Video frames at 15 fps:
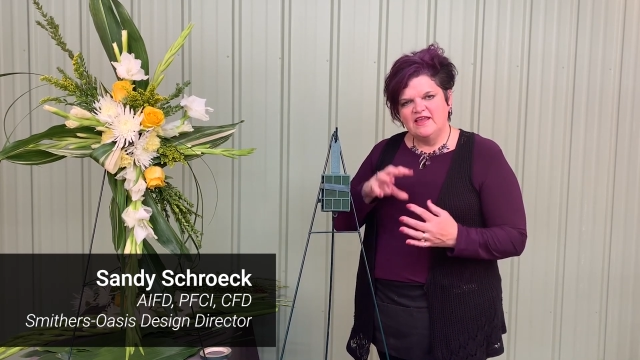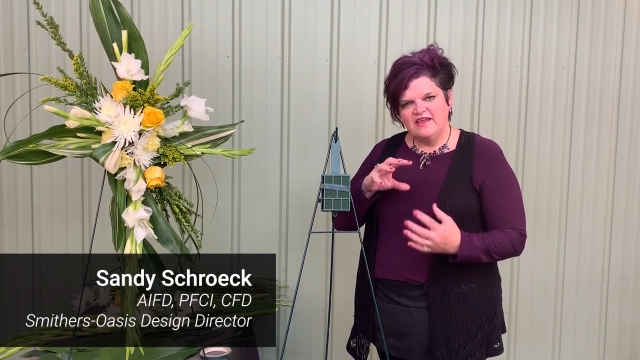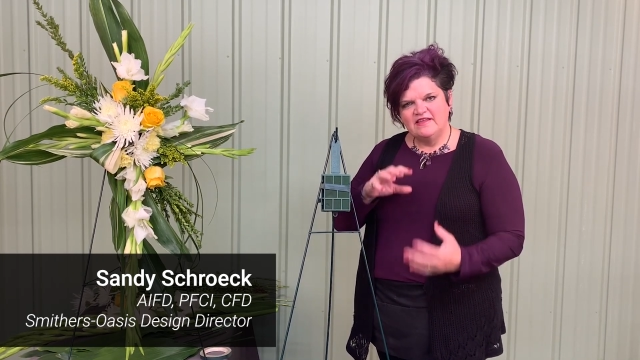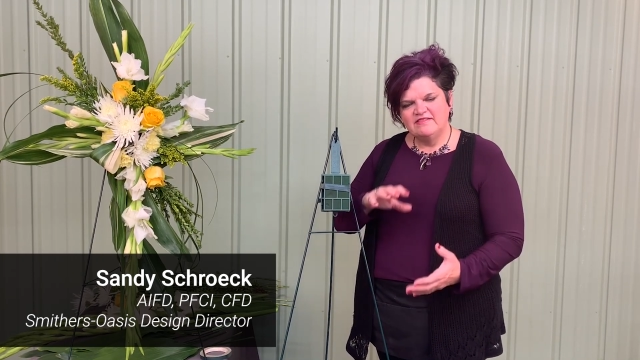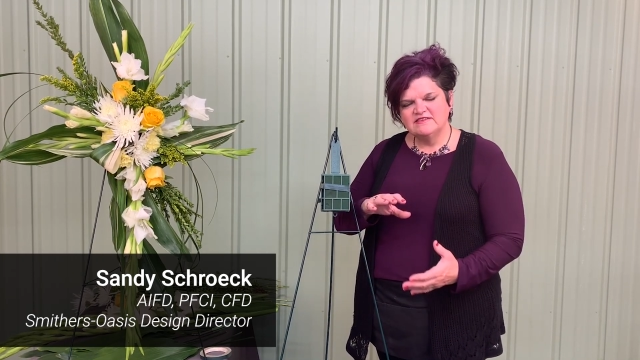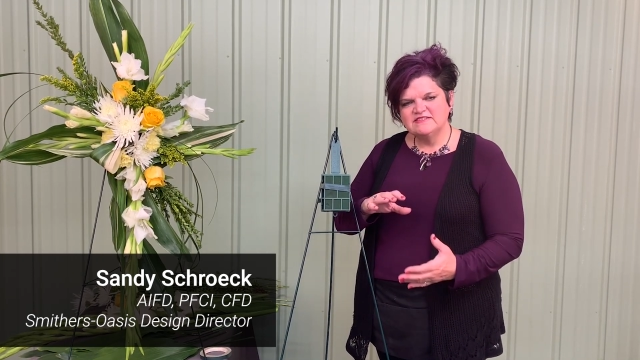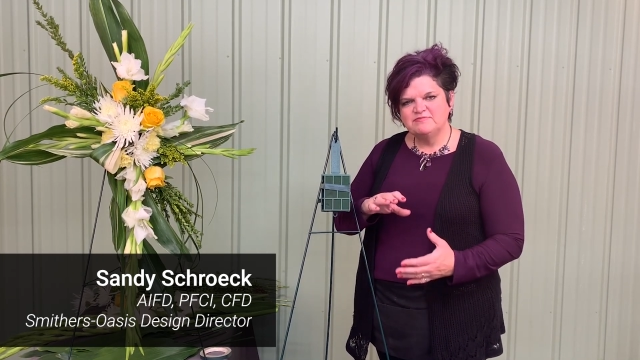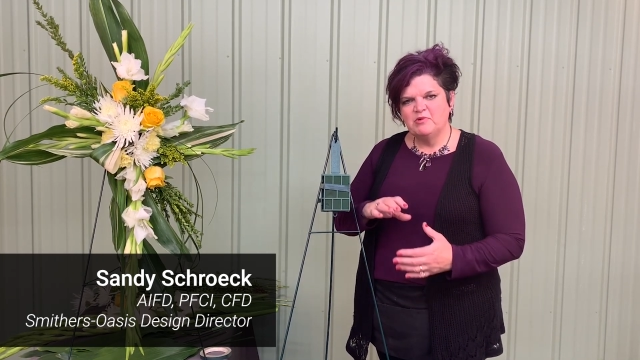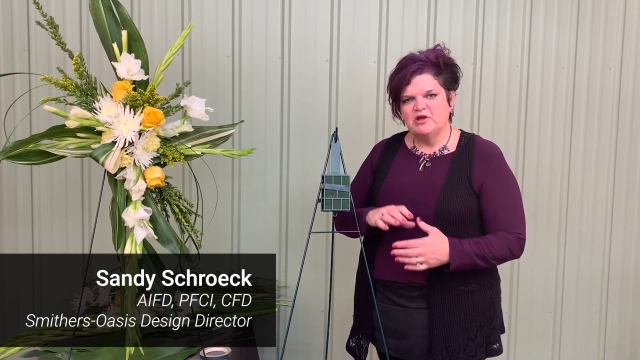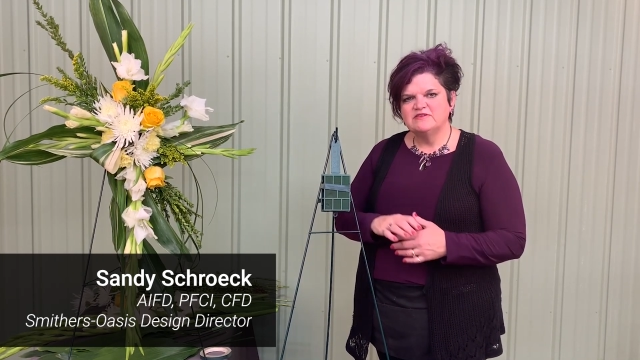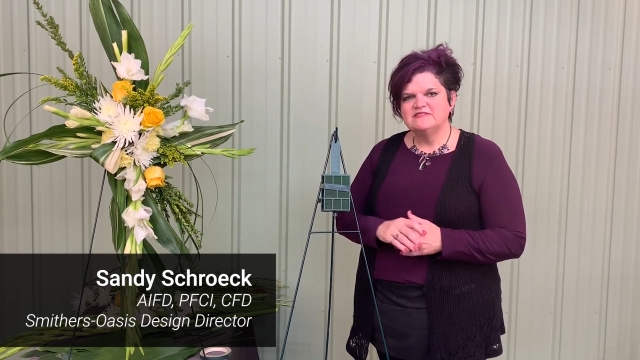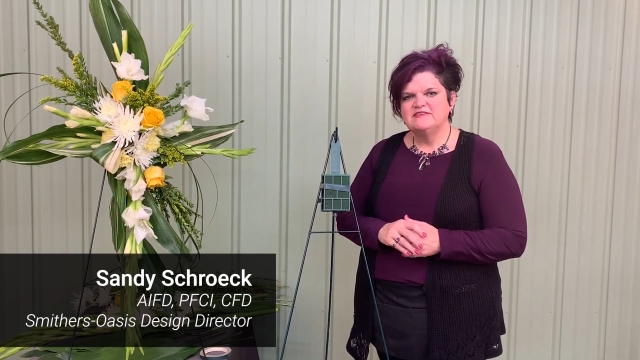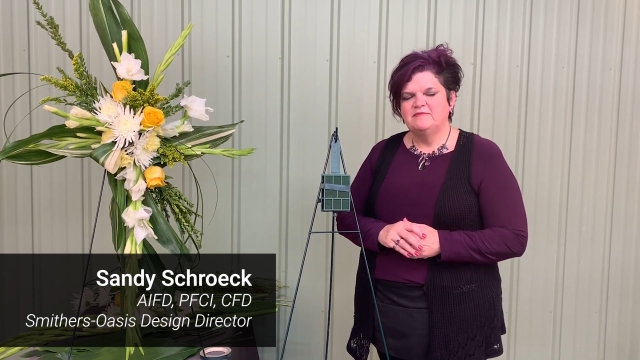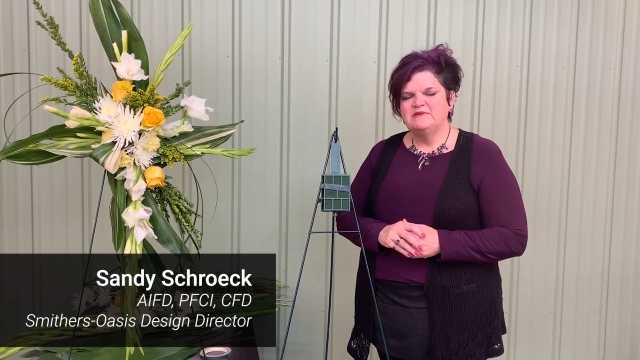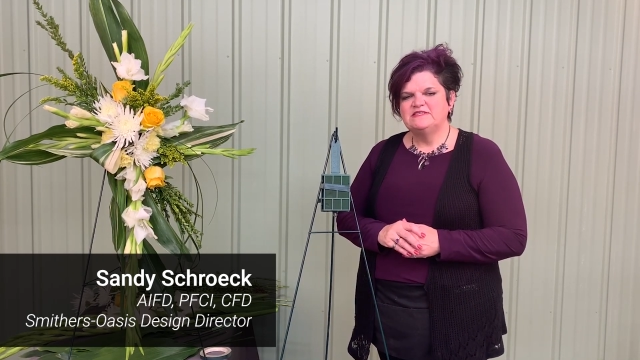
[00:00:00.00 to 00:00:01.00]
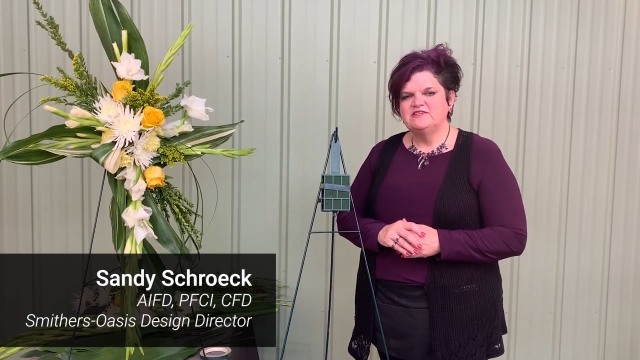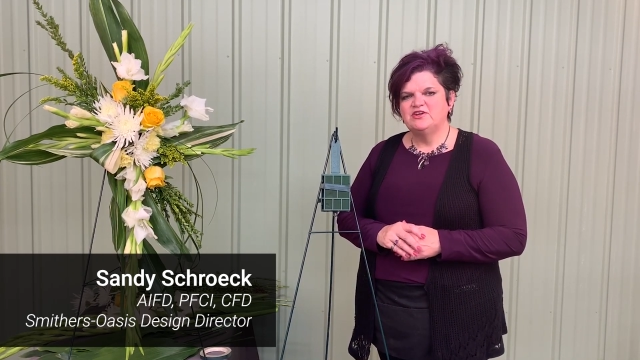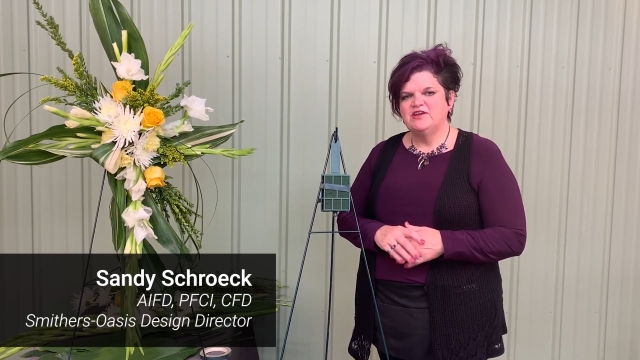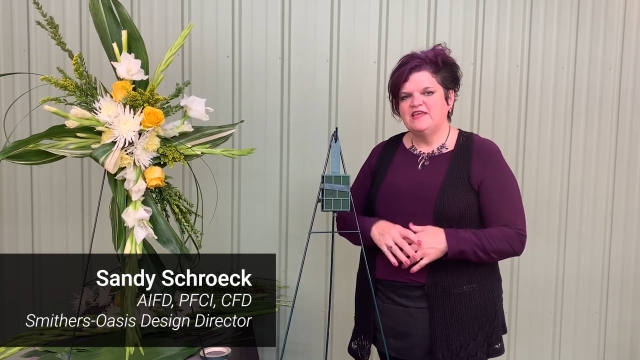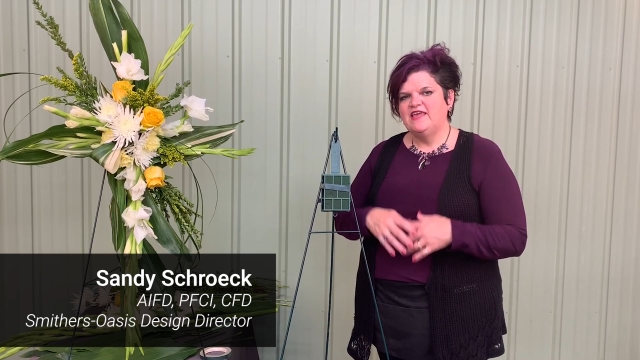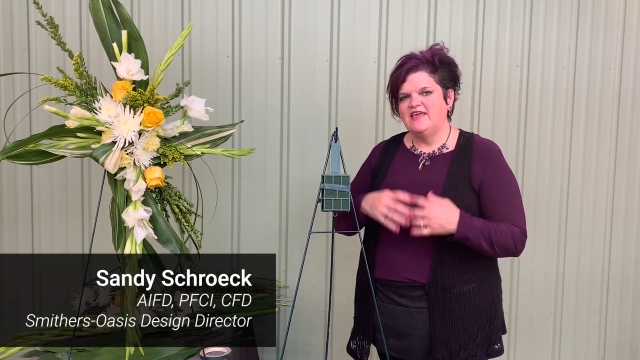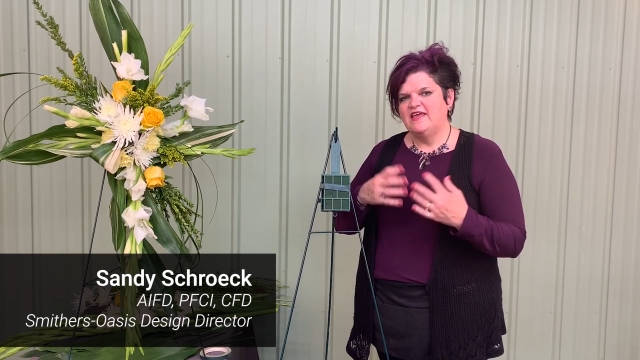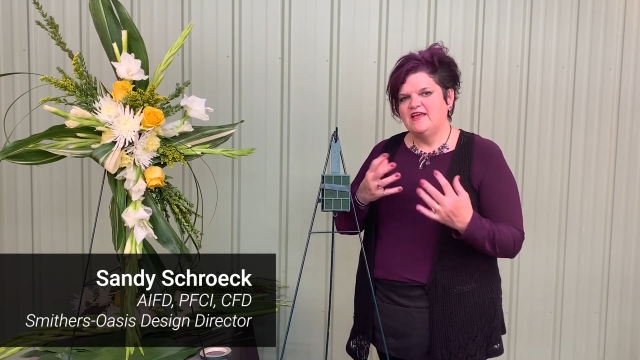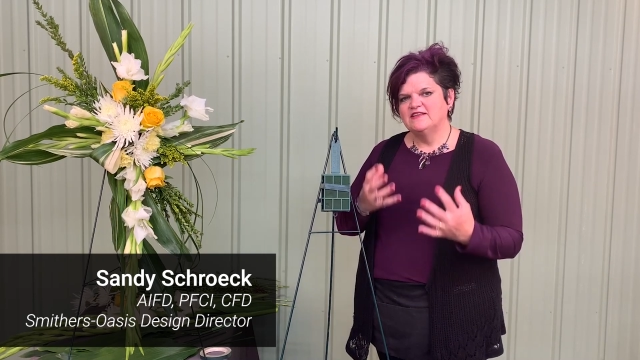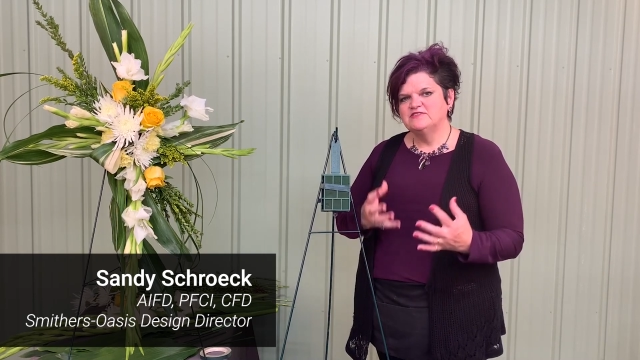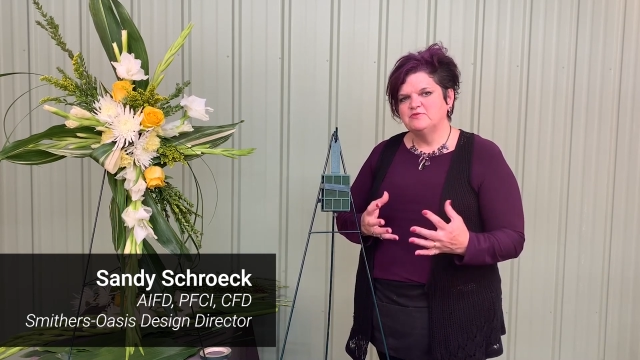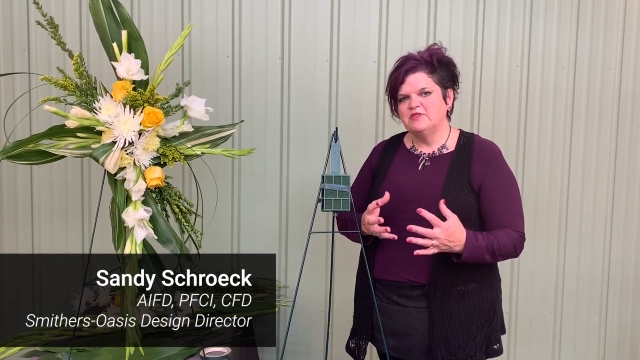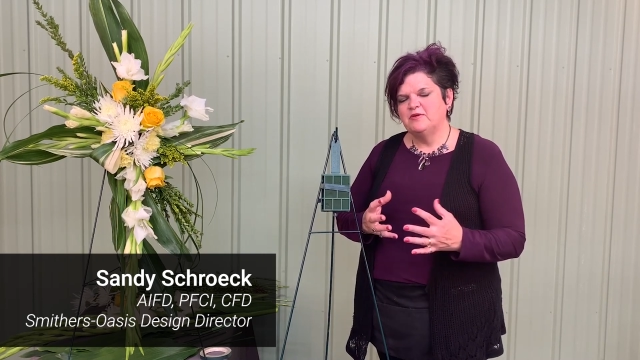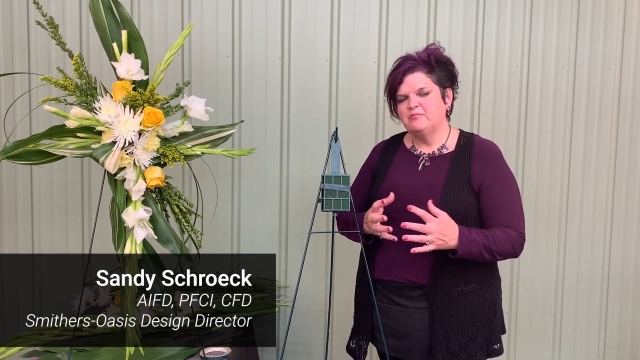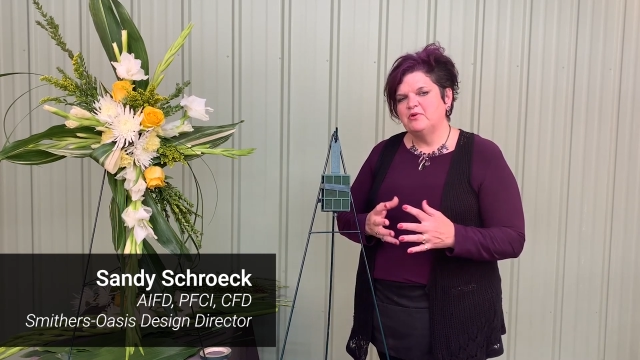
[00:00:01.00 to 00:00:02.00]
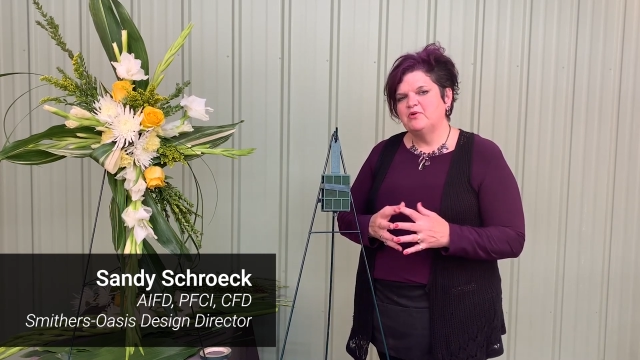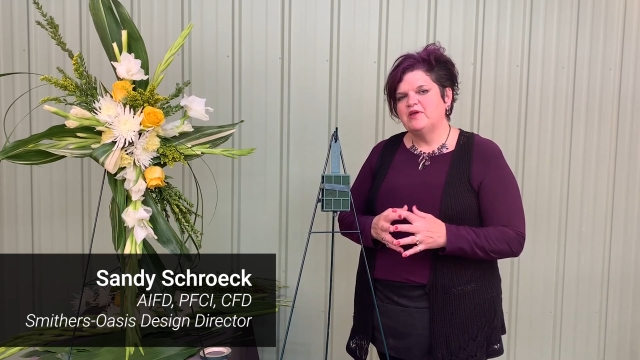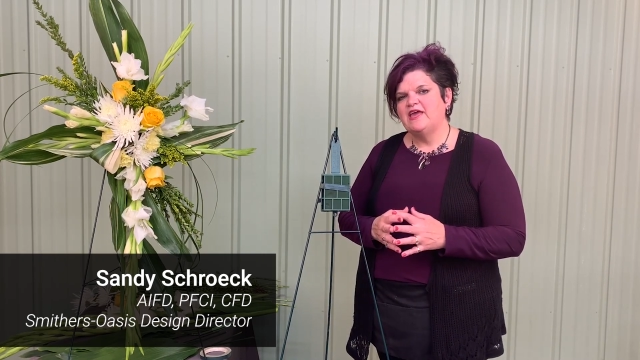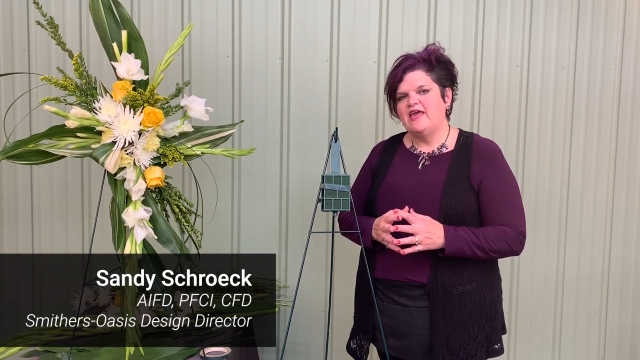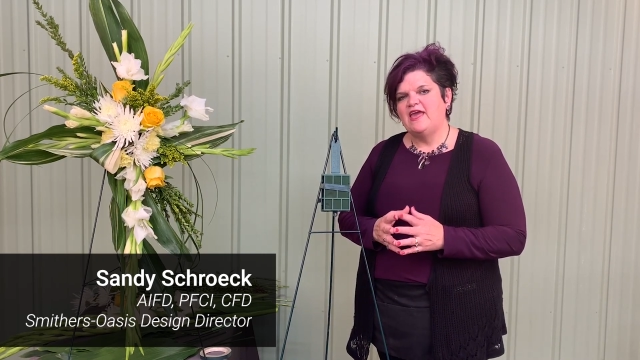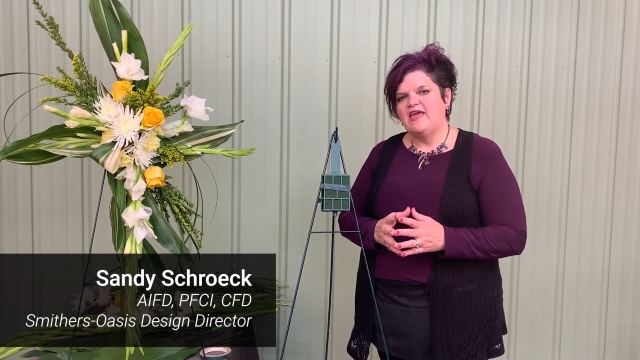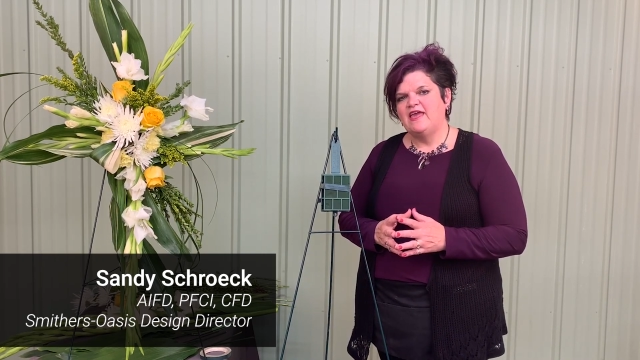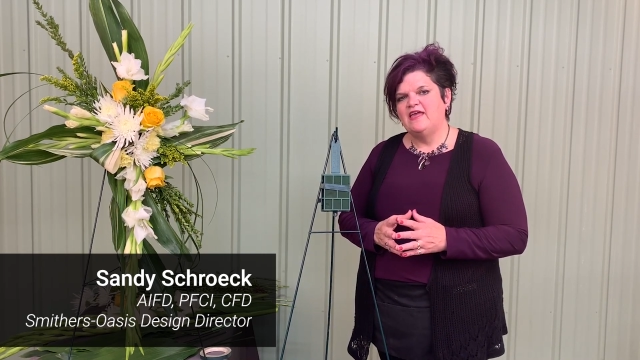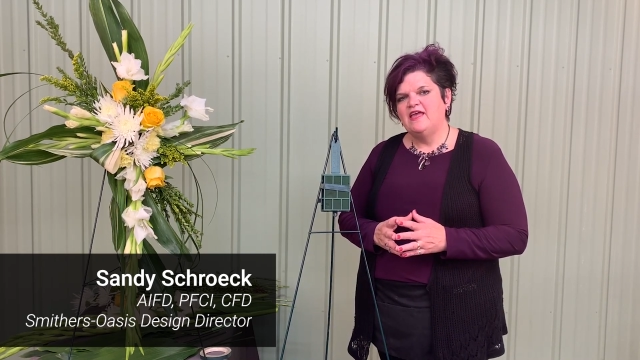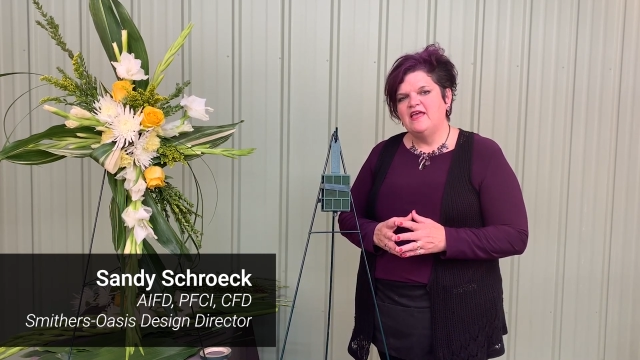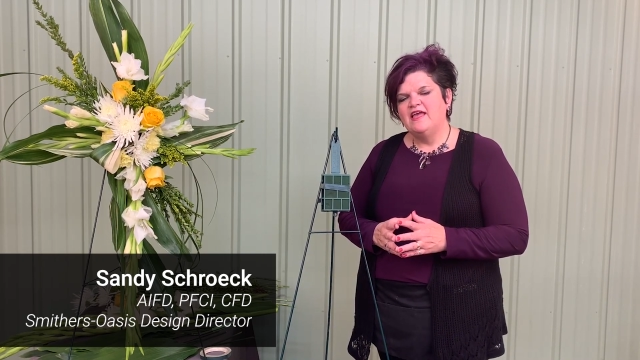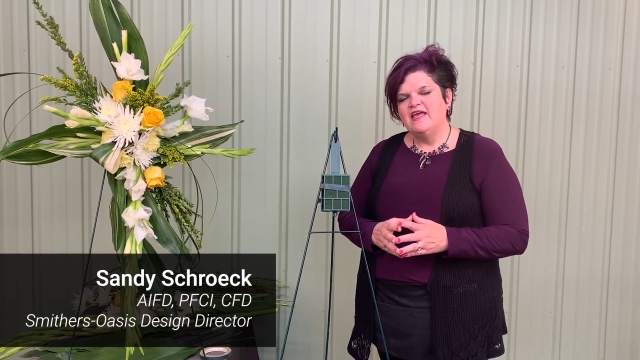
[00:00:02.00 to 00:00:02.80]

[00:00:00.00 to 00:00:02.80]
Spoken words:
in the small cemetery cans with a bouquet.